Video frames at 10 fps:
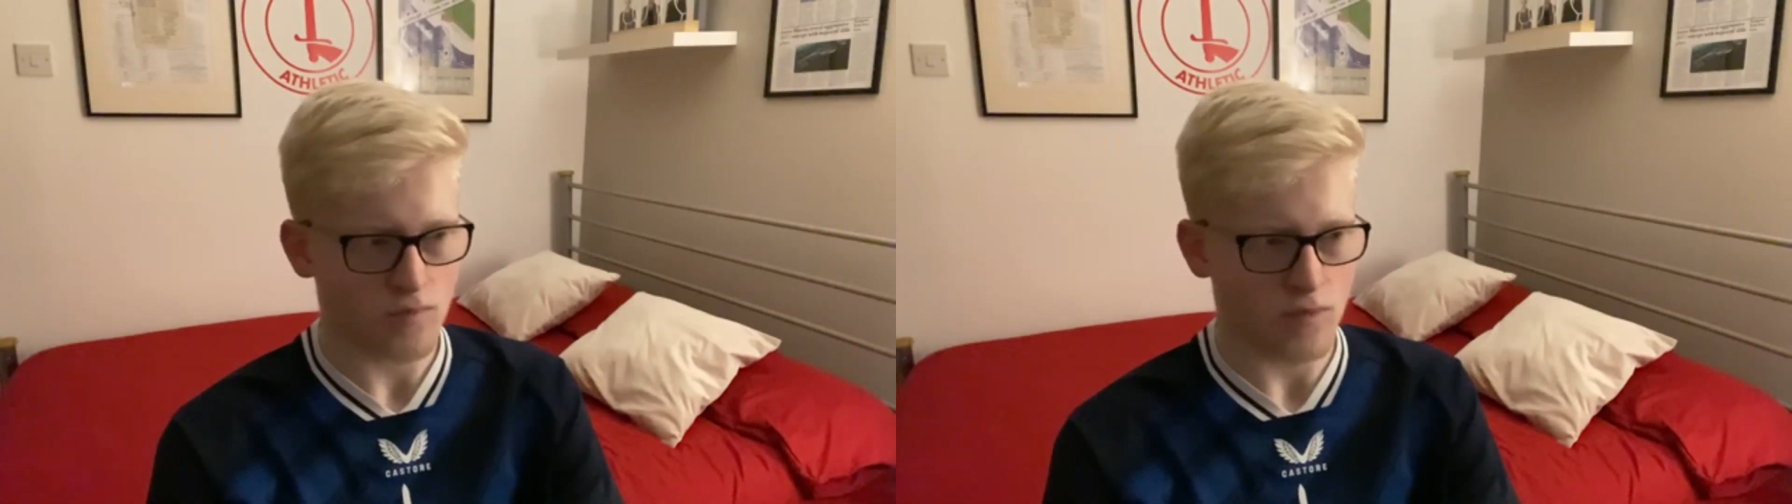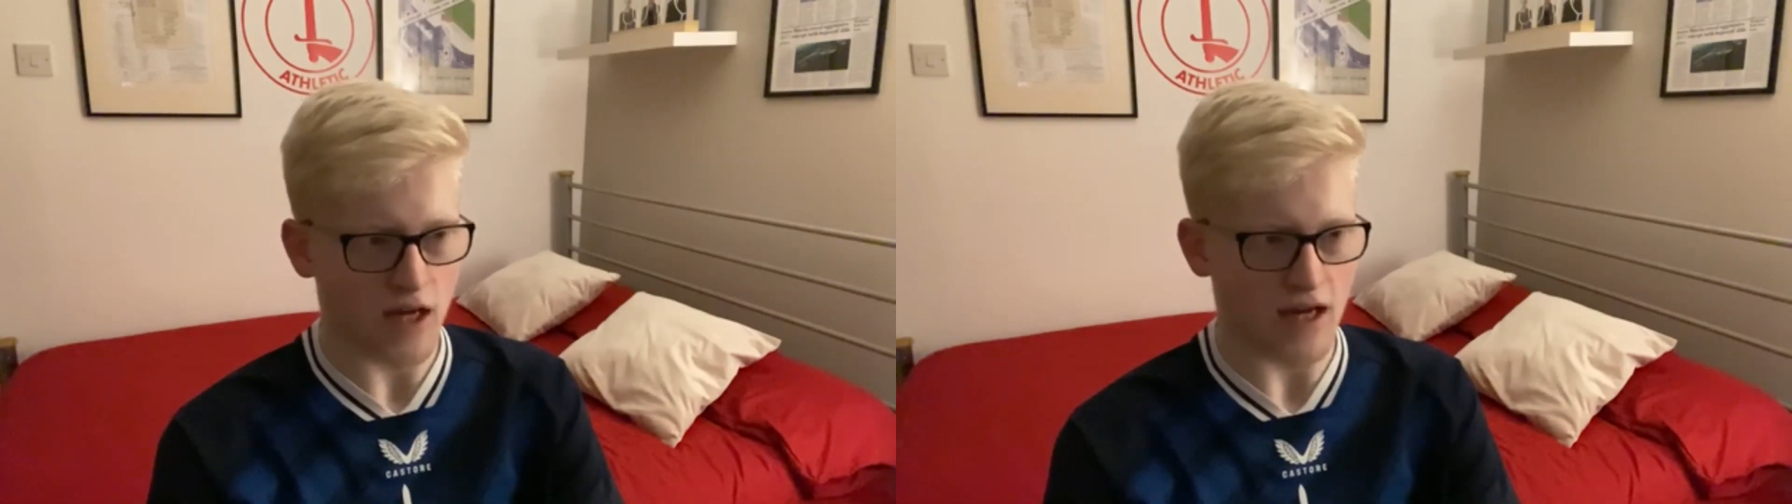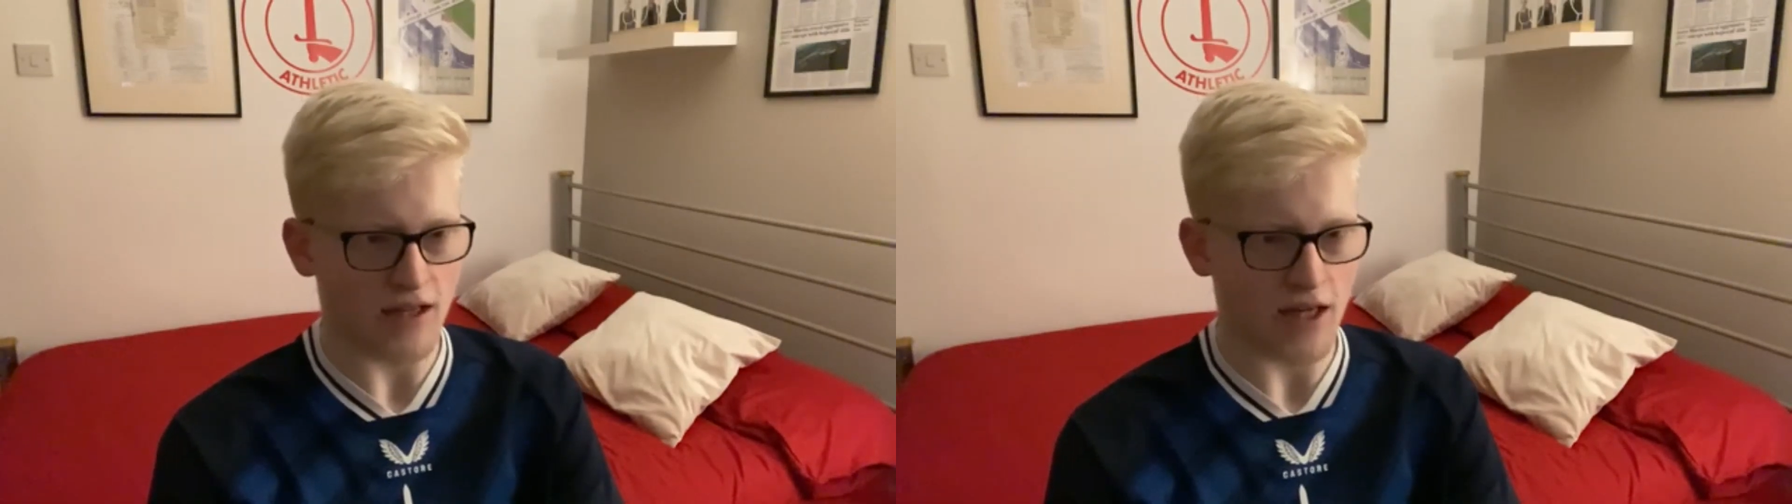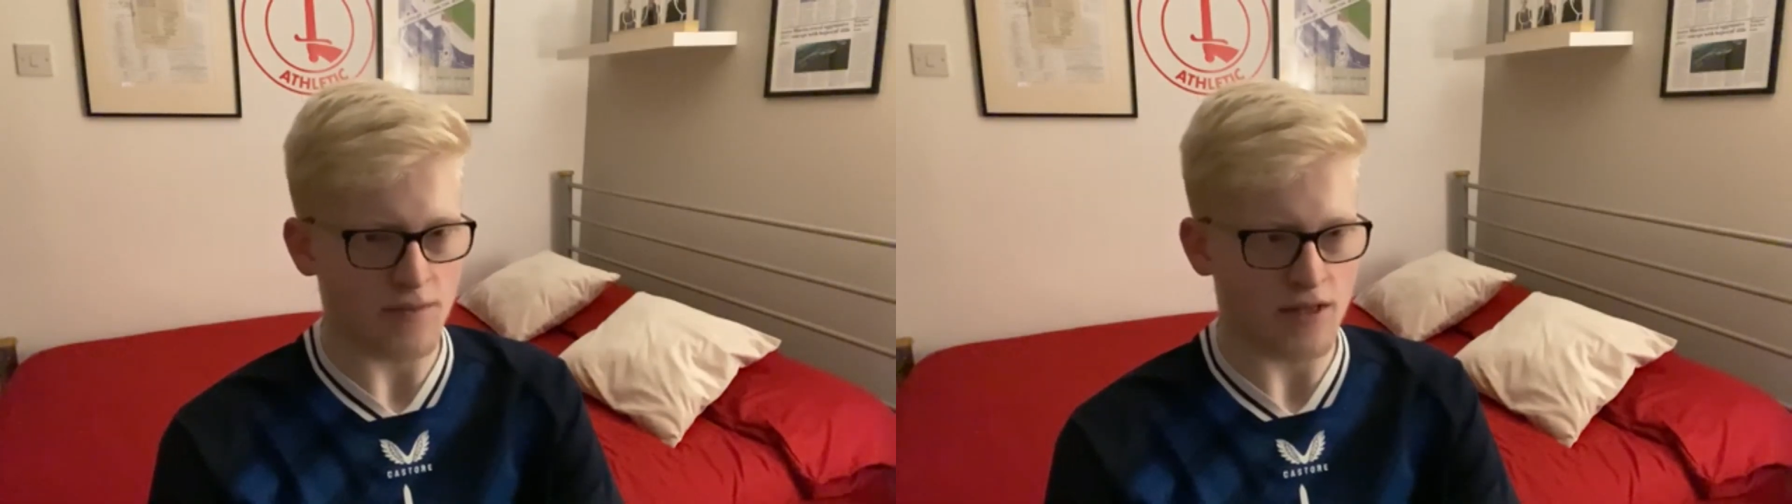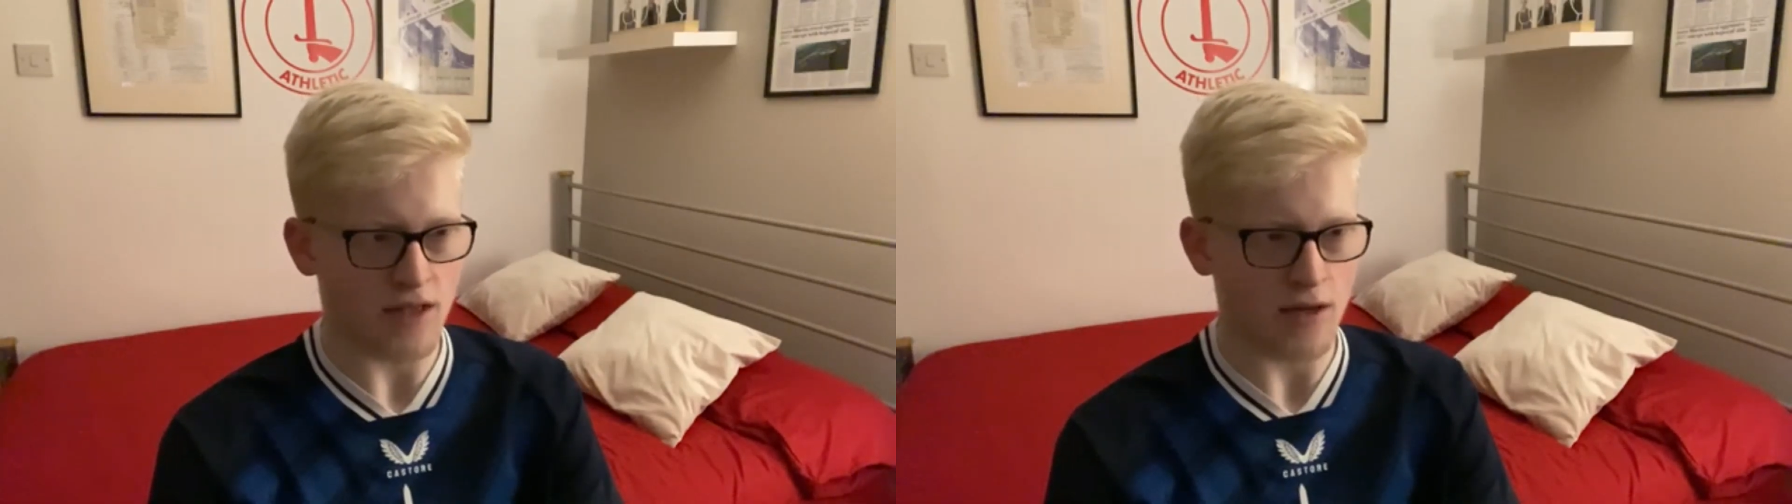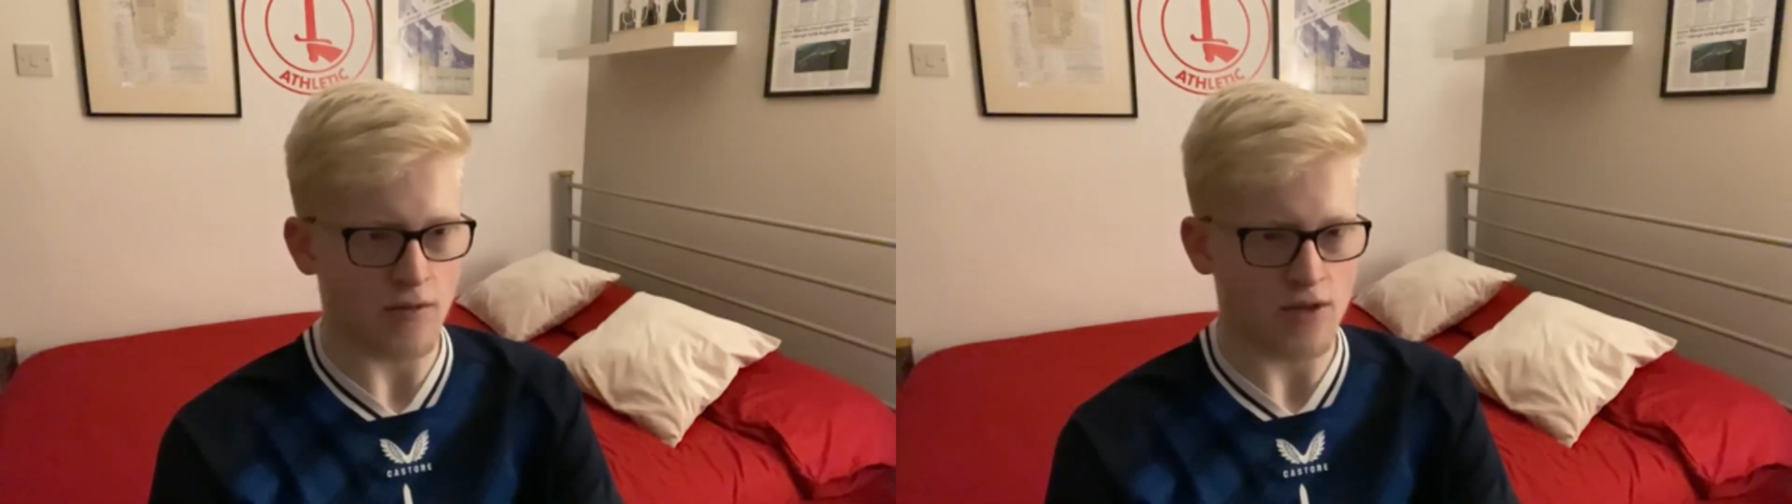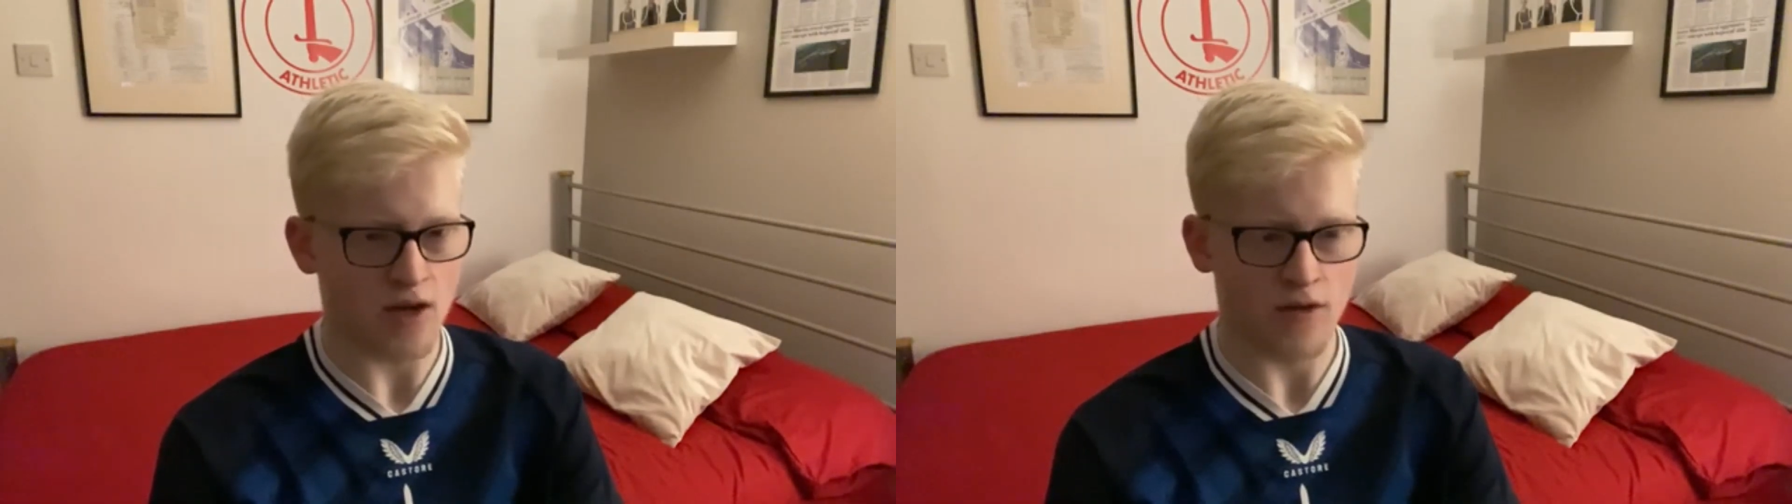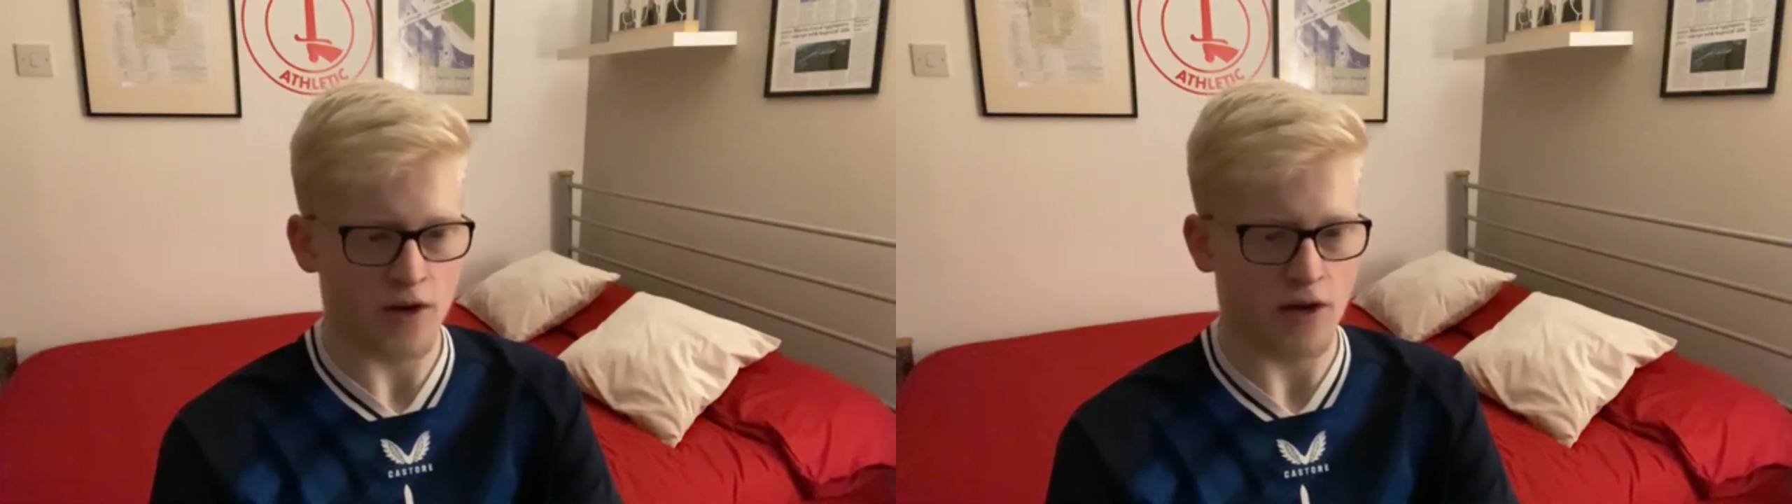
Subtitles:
that game today was another